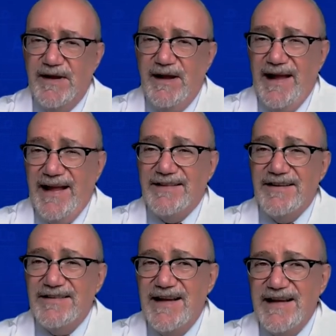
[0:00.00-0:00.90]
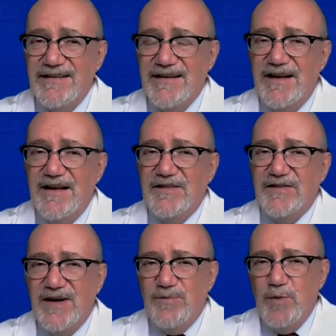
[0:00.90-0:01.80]
And to date,
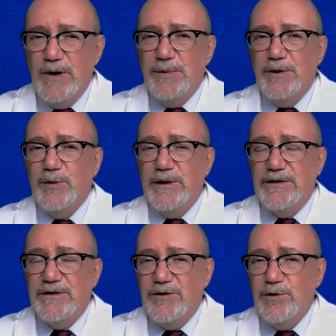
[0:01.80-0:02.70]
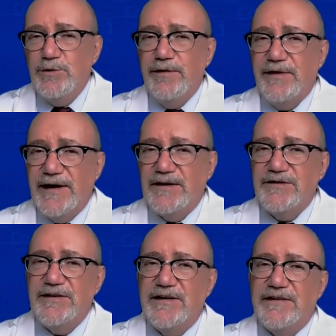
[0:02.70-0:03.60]
somewhere between
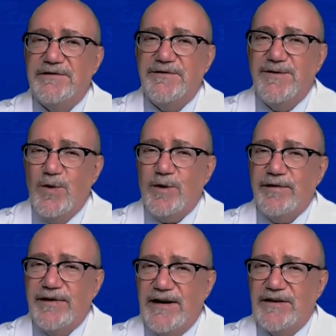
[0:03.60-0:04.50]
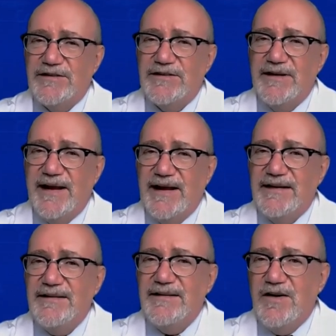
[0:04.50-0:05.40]
2,000 and 4,000
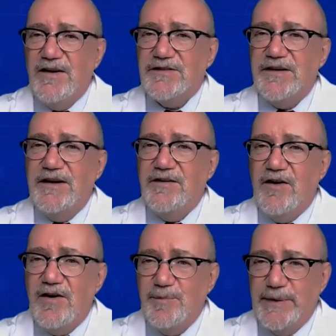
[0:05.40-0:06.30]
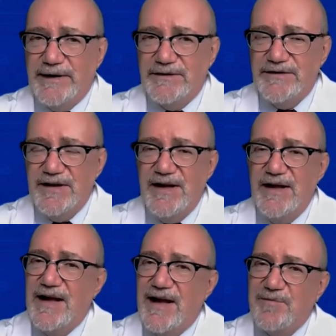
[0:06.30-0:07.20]
antioxidant compounds
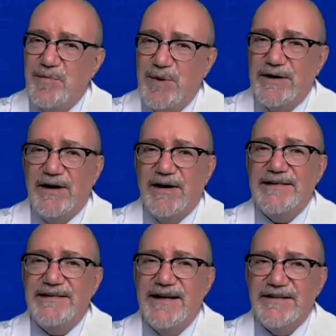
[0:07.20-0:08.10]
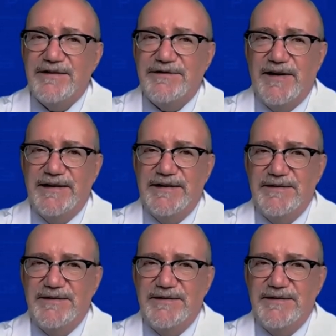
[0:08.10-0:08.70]
have been identified.